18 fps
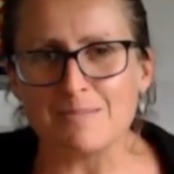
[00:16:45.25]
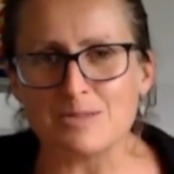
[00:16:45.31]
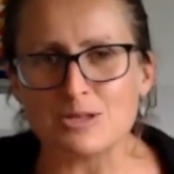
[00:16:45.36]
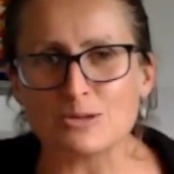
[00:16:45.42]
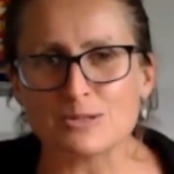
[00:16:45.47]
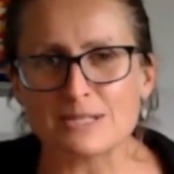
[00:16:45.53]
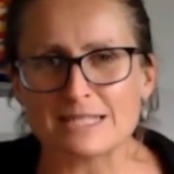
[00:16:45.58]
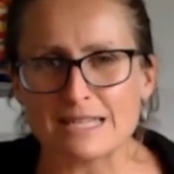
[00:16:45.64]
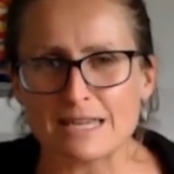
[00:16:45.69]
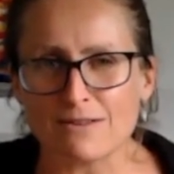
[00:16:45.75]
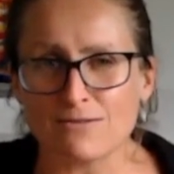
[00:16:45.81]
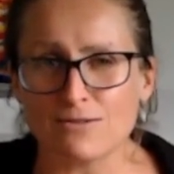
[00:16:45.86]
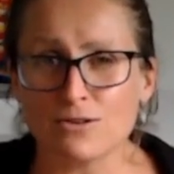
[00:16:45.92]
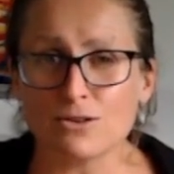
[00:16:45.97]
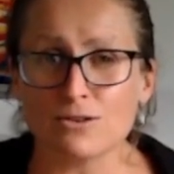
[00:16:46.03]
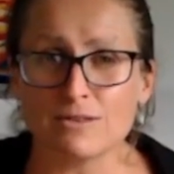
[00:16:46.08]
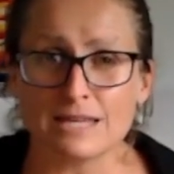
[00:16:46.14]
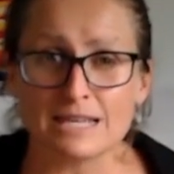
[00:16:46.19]
You'll see a
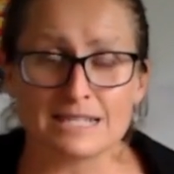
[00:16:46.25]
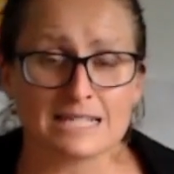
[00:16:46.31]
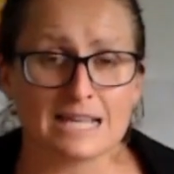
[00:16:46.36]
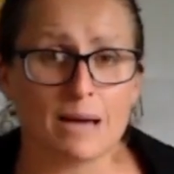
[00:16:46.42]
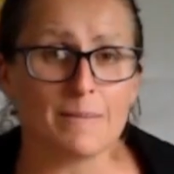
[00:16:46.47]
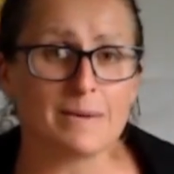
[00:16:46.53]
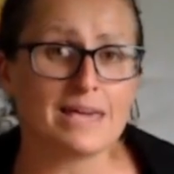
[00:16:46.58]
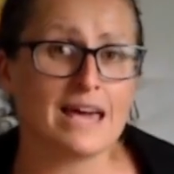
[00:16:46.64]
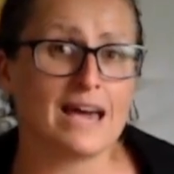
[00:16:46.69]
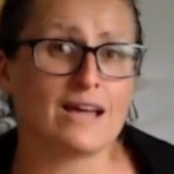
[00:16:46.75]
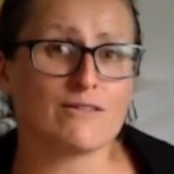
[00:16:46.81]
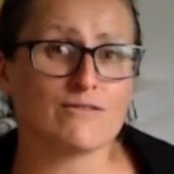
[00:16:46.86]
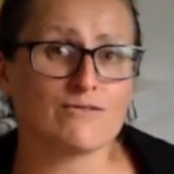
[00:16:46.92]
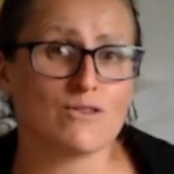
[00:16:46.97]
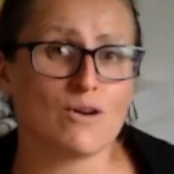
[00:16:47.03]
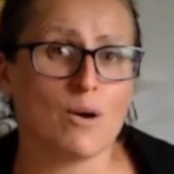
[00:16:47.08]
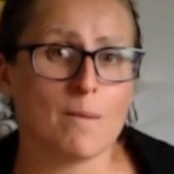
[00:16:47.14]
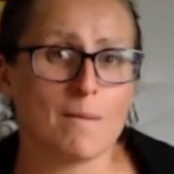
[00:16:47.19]
few things coming out
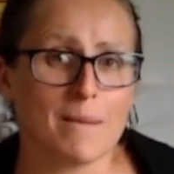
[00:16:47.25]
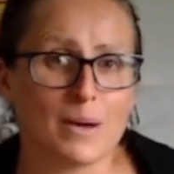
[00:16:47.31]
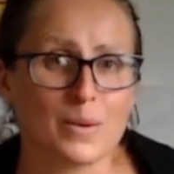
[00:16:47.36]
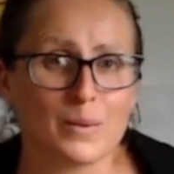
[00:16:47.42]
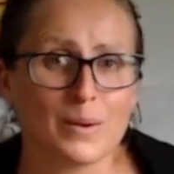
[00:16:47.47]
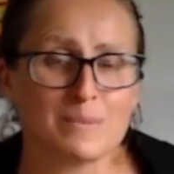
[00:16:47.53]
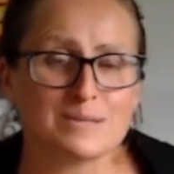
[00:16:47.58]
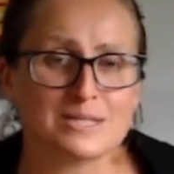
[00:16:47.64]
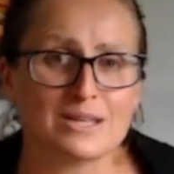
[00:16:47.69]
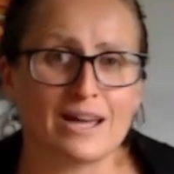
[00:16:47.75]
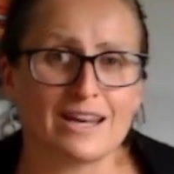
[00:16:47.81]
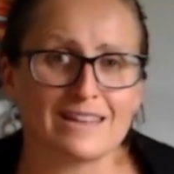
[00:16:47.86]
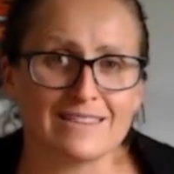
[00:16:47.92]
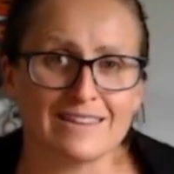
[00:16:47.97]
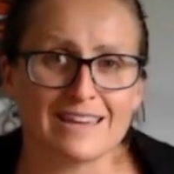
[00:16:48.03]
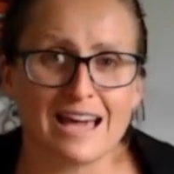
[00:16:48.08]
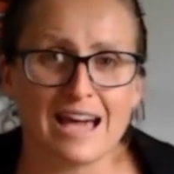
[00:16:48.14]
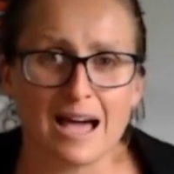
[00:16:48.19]
from my website
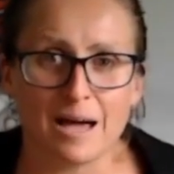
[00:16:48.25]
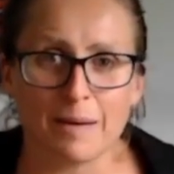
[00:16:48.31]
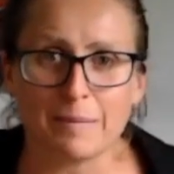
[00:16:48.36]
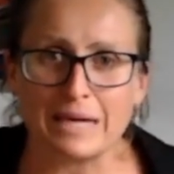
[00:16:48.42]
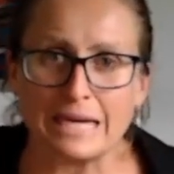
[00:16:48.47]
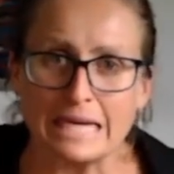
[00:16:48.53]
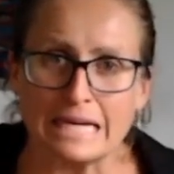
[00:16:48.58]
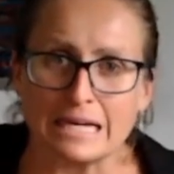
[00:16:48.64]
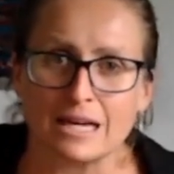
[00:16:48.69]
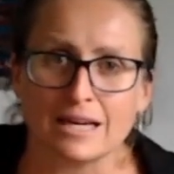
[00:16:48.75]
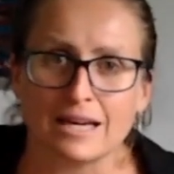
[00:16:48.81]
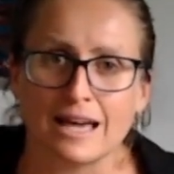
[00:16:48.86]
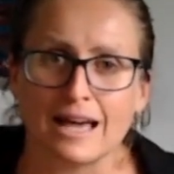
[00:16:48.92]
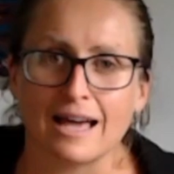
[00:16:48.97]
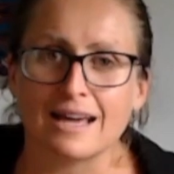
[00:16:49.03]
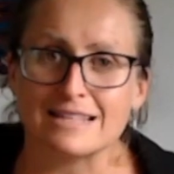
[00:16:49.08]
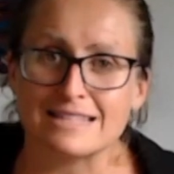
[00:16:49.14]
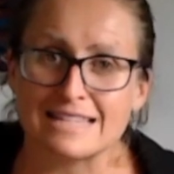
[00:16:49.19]
in the coming
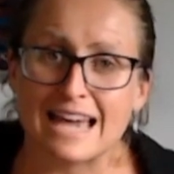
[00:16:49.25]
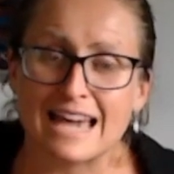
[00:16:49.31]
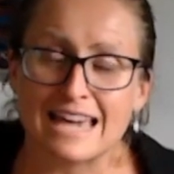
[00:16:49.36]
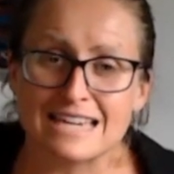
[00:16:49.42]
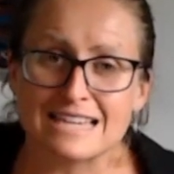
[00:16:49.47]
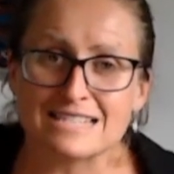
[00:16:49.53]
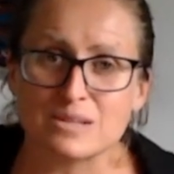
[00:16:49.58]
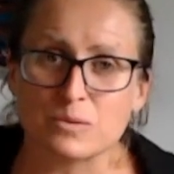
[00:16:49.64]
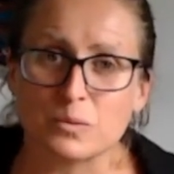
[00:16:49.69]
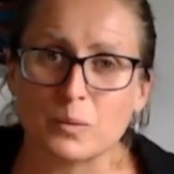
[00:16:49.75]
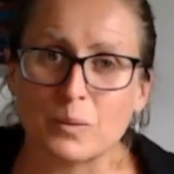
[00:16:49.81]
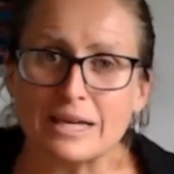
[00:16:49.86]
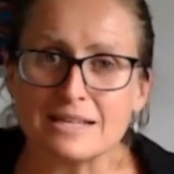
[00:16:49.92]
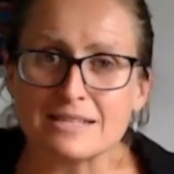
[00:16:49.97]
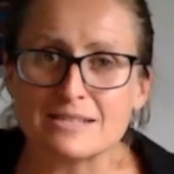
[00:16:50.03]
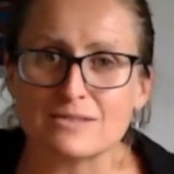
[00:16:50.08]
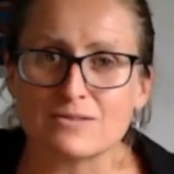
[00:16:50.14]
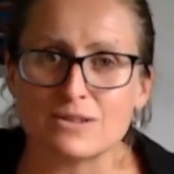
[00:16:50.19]
days and
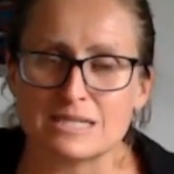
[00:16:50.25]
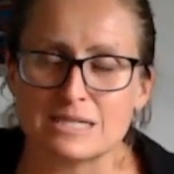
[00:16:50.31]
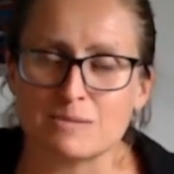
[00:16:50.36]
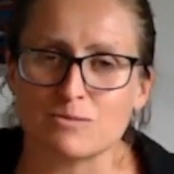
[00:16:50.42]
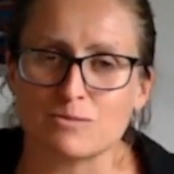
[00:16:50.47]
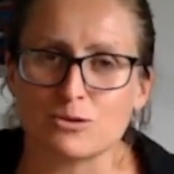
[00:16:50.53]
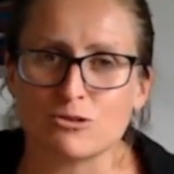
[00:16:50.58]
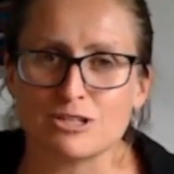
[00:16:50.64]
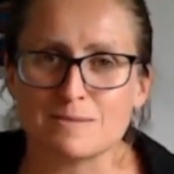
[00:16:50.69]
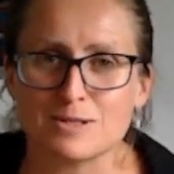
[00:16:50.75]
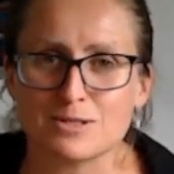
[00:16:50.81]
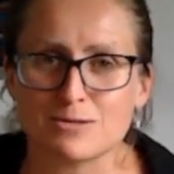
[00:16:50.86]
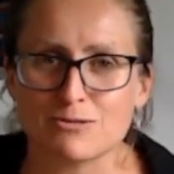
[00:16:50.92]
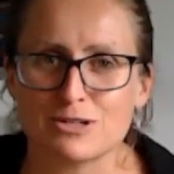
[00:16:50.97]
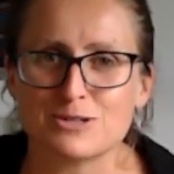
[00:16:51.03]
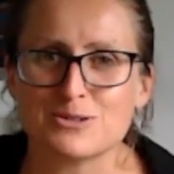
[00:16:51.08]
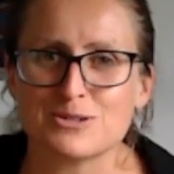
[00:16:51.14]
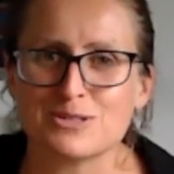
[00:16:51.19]
weeks. I've got some Christmas
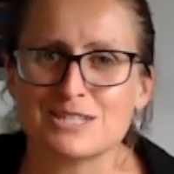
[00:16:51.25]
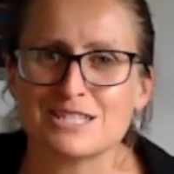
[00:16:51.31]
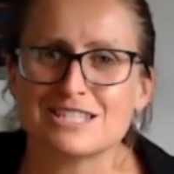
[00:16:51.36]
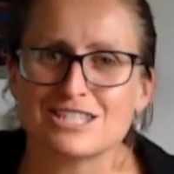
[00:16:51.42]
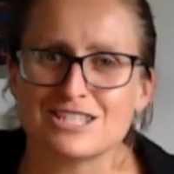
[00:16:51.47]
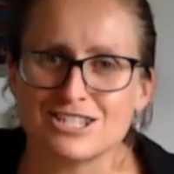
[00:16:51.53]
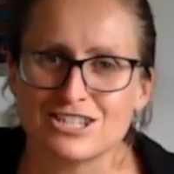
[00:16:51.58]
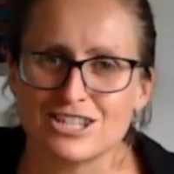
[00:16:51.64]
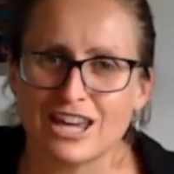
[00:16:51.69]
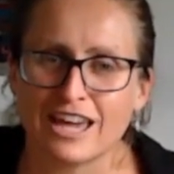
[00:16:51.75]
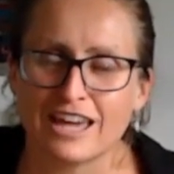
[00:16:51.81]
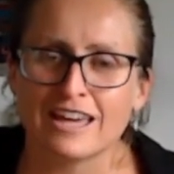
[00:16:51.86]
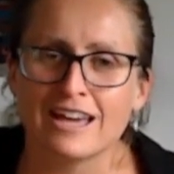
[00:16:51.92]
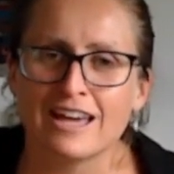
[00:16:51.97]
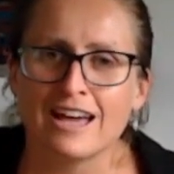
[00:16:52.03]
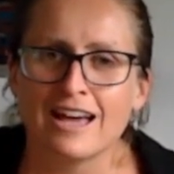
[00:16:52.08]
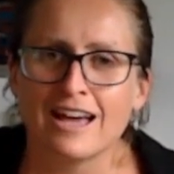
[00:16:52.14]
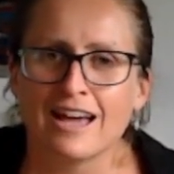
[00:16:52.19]
resources to
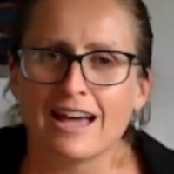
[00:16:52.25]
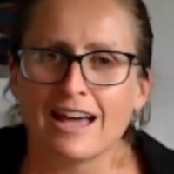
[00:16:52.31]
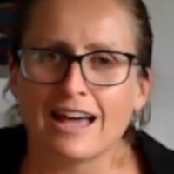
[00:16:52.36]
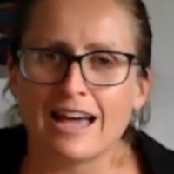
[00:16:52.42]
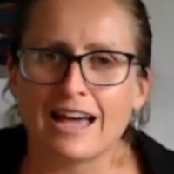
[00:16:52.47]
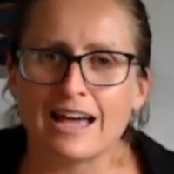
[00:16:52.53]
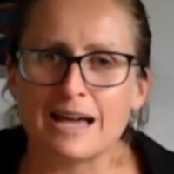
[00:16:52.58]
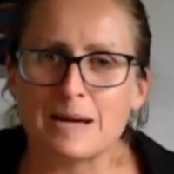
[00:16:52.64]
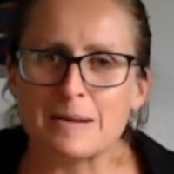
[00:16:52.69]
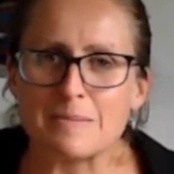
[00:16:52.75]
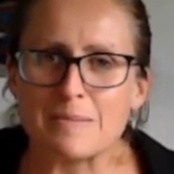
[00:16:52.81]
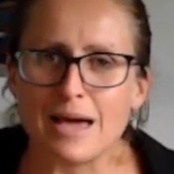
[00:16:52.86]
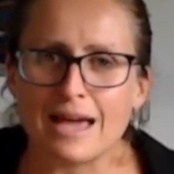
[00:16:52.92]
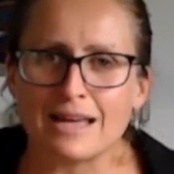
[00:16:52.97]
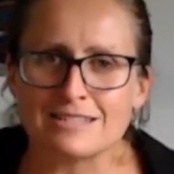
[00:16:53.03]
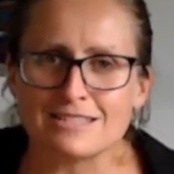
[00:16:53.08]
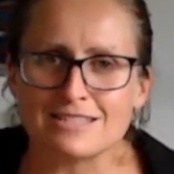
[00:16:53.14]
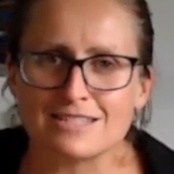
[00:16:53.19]
share
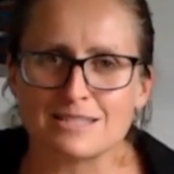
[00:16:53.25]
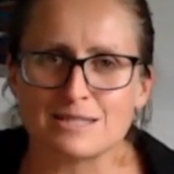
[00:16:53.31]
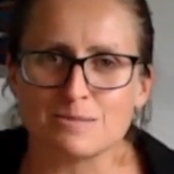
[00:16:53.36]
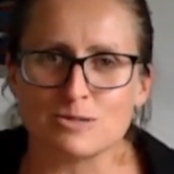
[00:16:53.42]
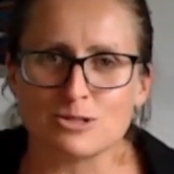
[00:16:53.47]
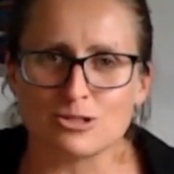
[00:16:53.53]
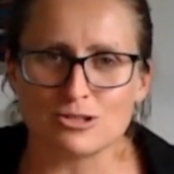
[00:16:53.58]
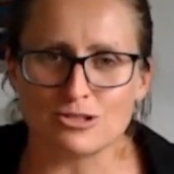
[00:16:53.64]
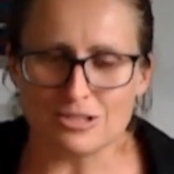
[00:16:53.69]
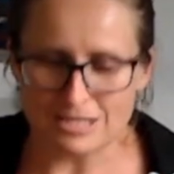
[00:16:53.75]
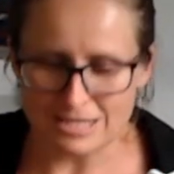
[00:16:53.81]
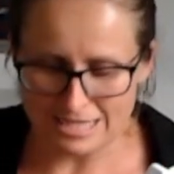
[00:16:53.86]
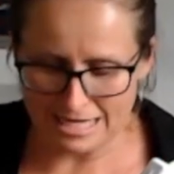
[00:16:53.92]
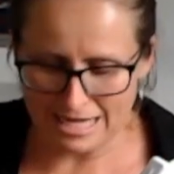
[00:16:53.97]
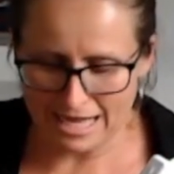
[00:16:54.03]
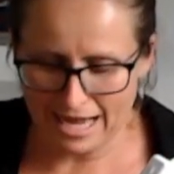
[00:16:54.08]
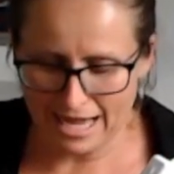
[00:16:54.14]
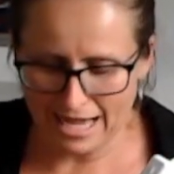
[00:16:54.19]
and just some news to
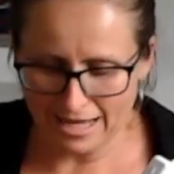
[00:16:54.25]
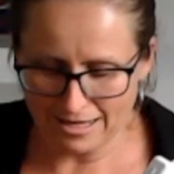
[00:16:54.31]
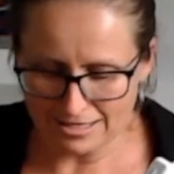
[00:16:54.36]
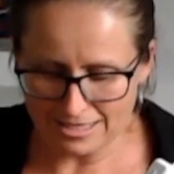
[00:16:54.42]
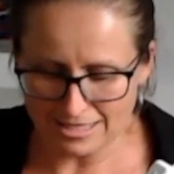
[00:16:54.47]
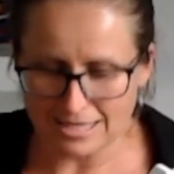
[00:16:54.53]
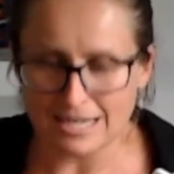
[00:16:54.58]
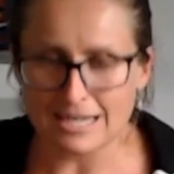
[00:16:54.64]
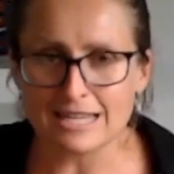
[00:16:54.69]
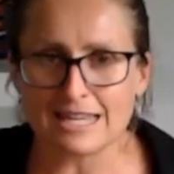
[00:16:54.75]
get out.